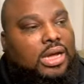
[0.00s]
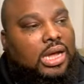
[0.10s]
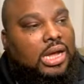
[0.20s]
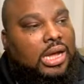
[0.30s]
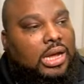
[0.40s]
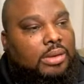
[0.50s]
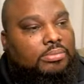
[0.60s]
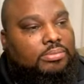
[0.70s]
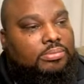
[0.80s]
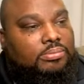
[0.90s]

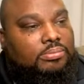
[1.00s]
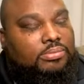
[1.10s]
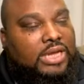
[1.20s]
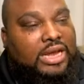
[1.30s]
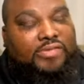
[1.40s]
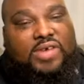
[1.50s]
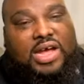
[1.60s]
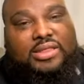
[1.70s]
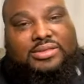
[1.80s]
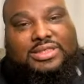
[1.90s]
at a
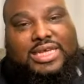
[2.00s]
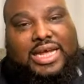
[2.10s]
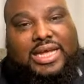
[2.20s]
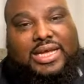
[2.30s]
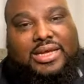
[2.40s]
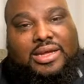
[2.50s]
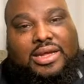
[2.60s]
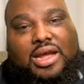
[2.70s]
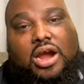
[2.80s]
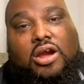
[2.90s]
Father's Day
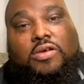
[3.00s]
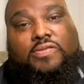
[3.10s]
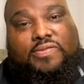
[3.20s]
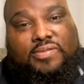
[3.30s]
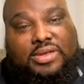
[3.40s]
perf,